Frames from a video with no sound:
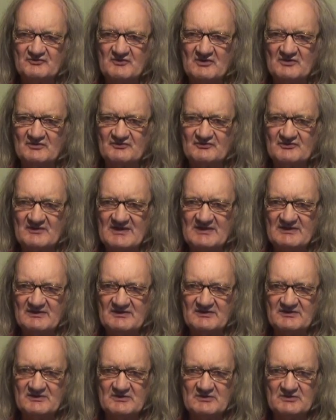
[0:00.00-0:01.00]
not say
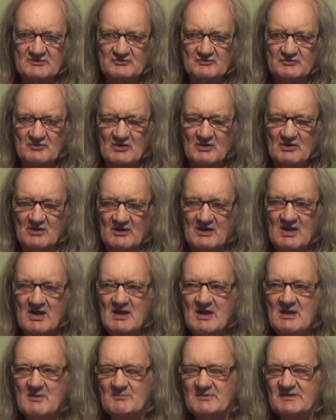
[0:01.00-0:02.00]
that it is wrong.
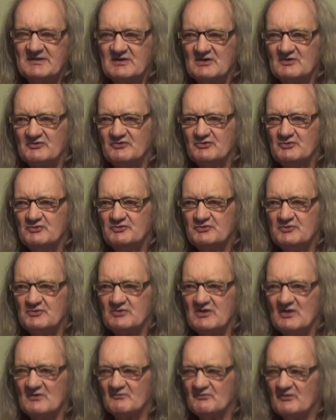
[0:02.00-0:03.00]
Because you do
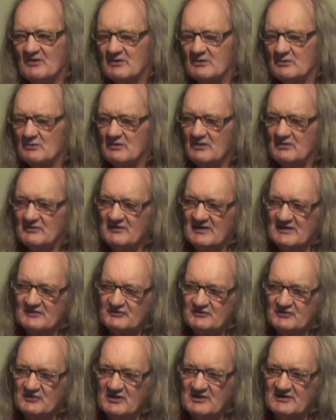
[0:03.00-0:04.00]
not follow on that
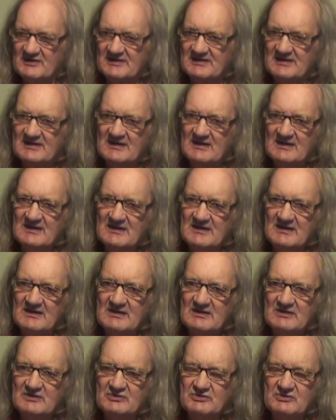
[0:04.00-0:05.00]
journey
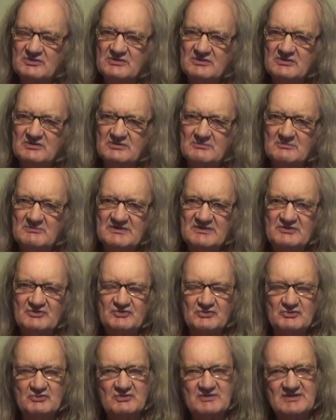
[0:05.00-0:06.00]
means
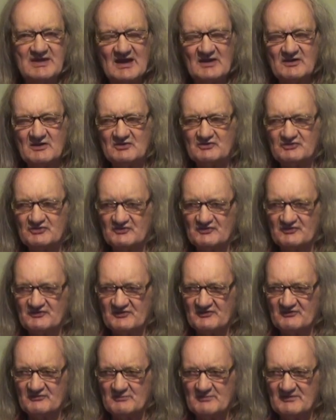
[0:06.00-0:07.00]
you cannot just
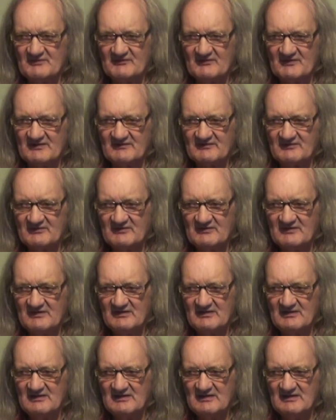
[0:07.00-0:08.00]
dismiss it
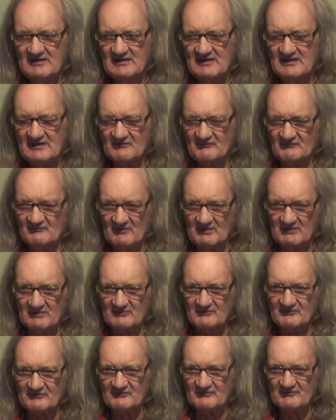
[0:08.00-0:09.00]
as
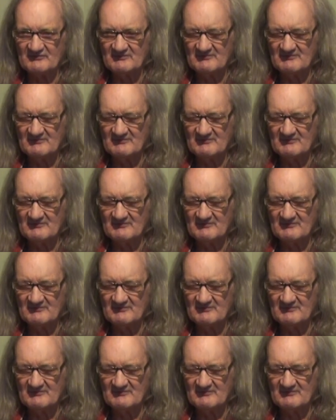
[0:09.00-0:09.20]
false.